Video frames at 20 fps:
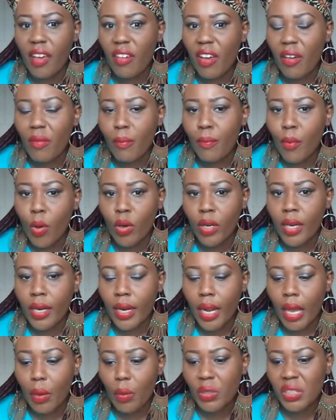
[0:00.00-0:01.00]
modern
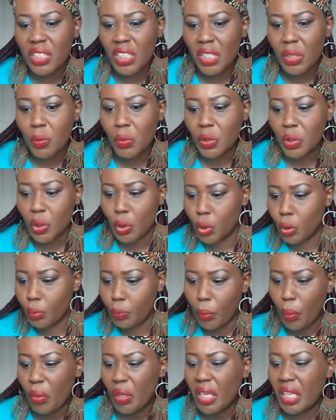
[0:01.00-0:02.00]
language, that it was just
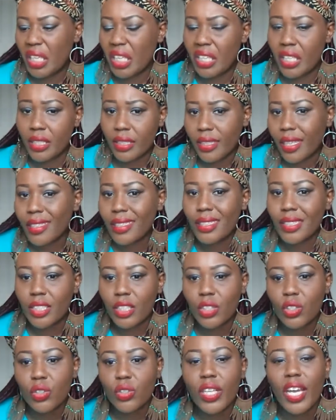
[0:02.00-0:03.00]
spoken in the 10th
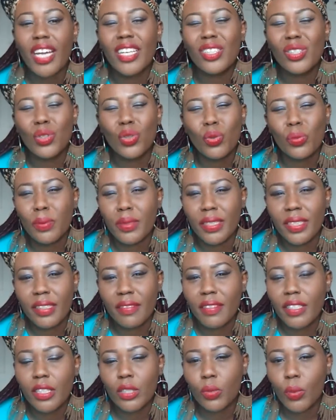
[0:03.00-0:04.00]
century. I do believe
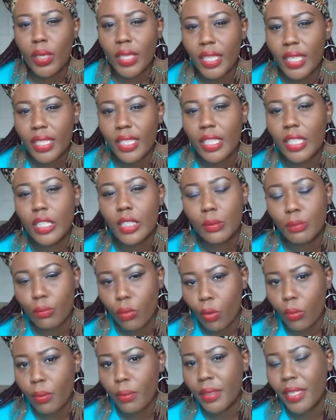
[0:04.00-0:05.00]
that Swahili is
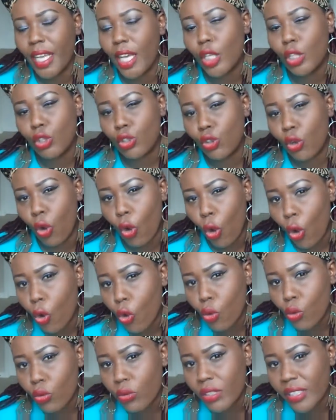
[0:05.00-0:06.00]
probably as
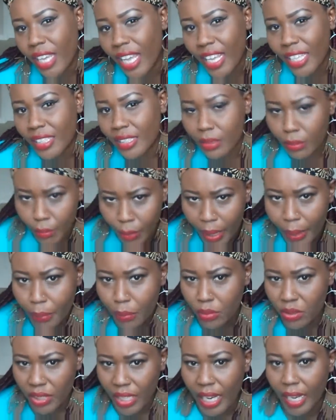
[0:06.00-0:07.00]
old as the
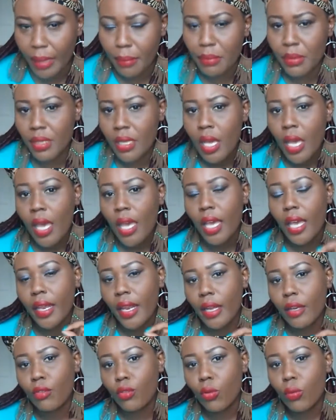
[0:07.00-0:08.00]
Bible times, and
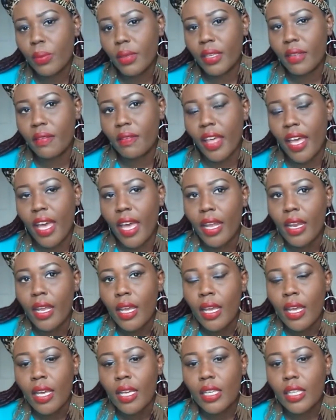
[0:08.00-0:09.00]
I do believe that
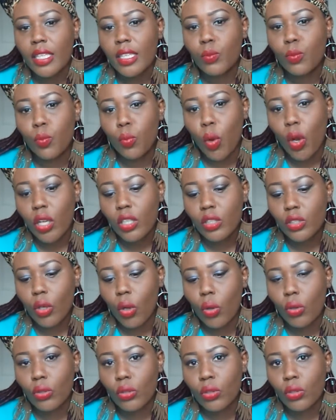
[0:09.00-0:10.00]
it was
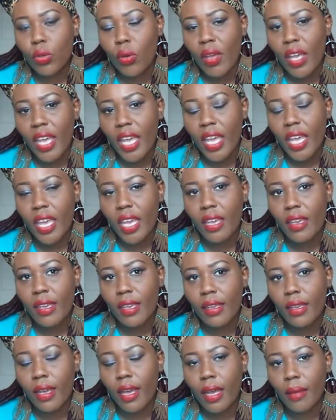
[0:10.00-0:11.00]
also
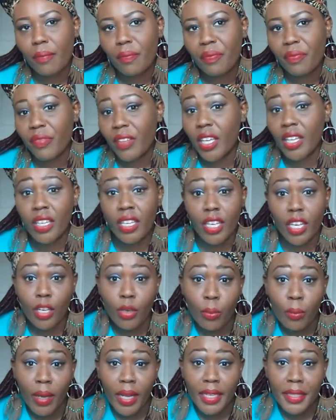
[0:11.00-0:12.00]
an
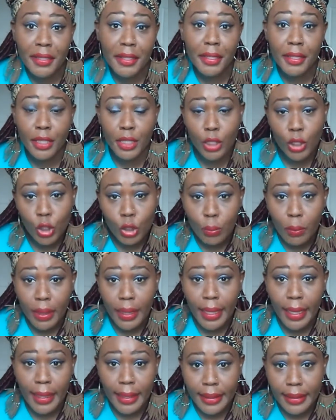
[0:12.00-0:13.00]
Edomite and
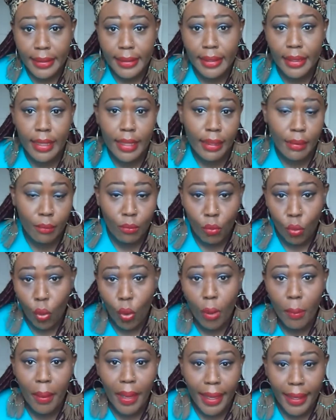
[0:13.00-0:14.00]
Ishmaelite and
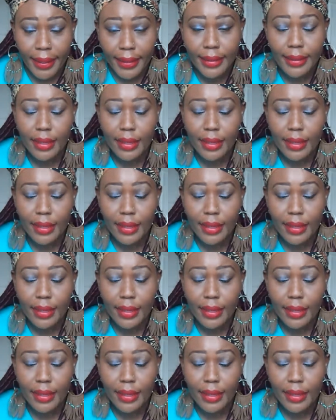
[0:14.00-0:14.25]
Moabite,